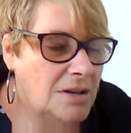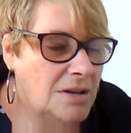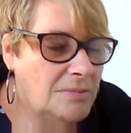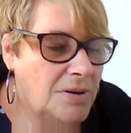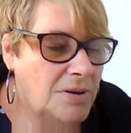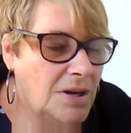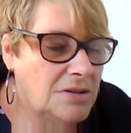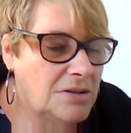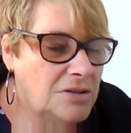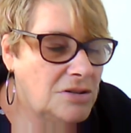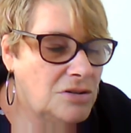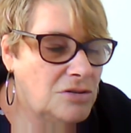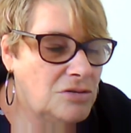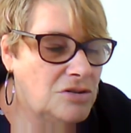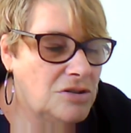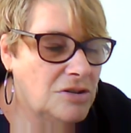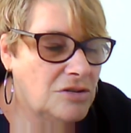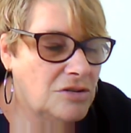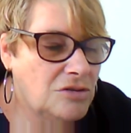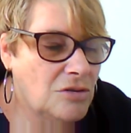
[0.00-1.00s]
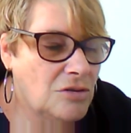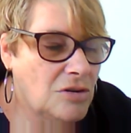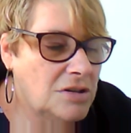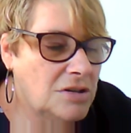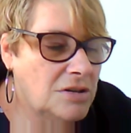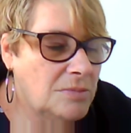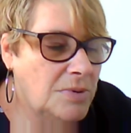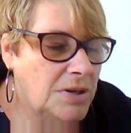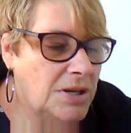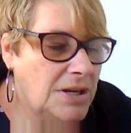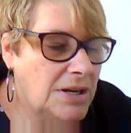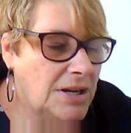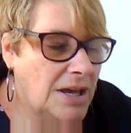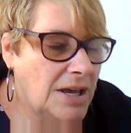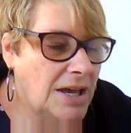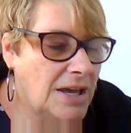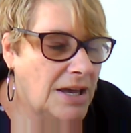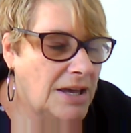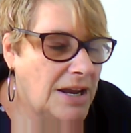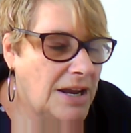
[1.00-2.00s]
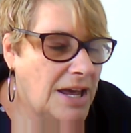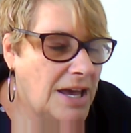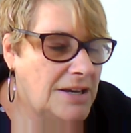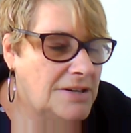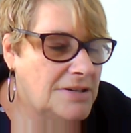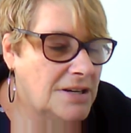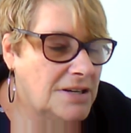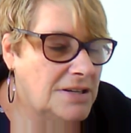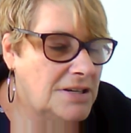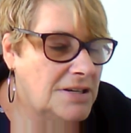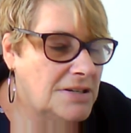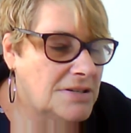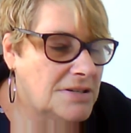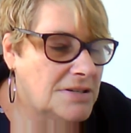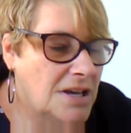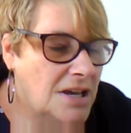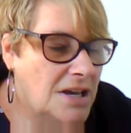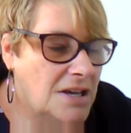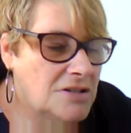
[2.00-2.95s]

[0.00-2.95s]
But you just trying to be an hater. Yes.